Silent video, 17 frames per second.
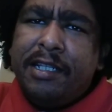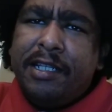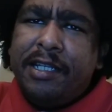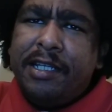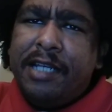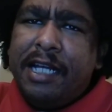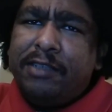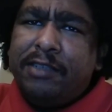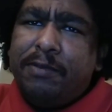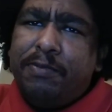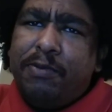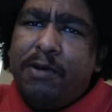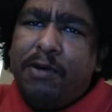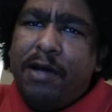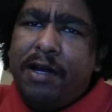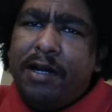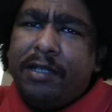the natural
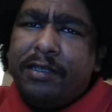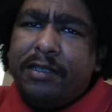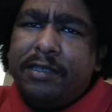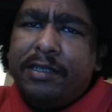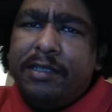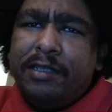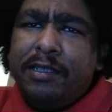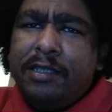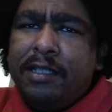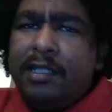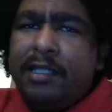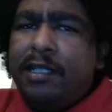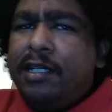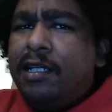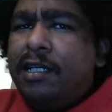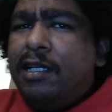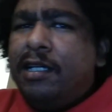product
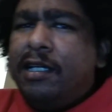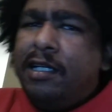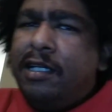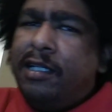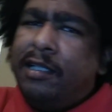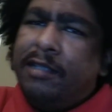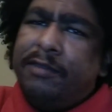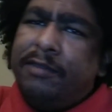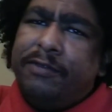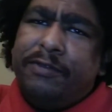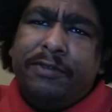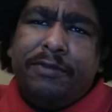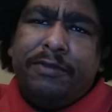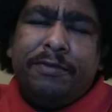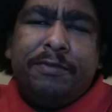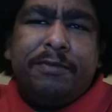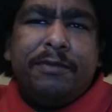of.
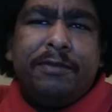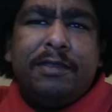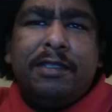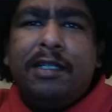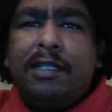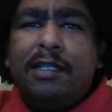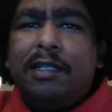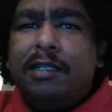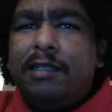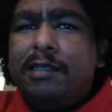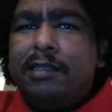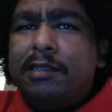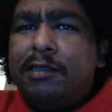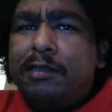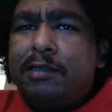Uh,